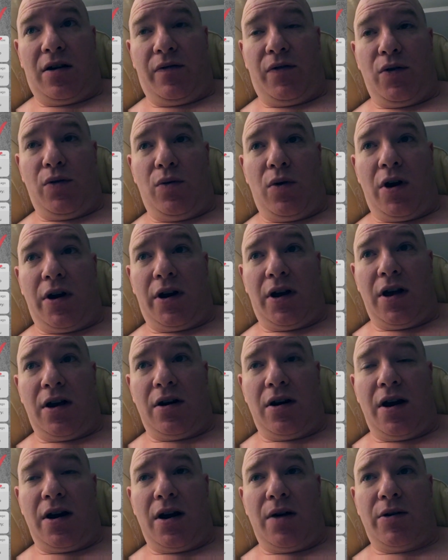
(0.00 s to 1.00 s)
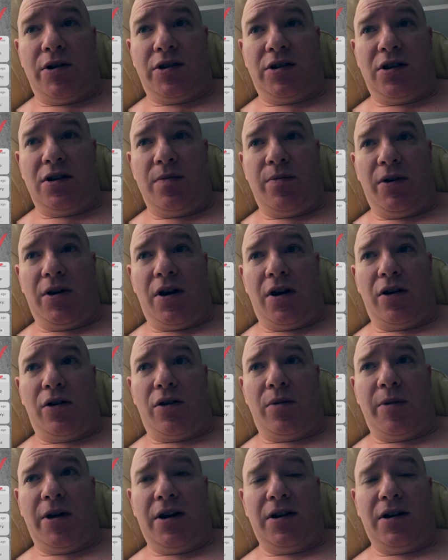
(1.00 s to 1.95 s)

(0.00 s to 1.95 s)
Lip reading: if you want to get 9 hours sleep, you got to go to bed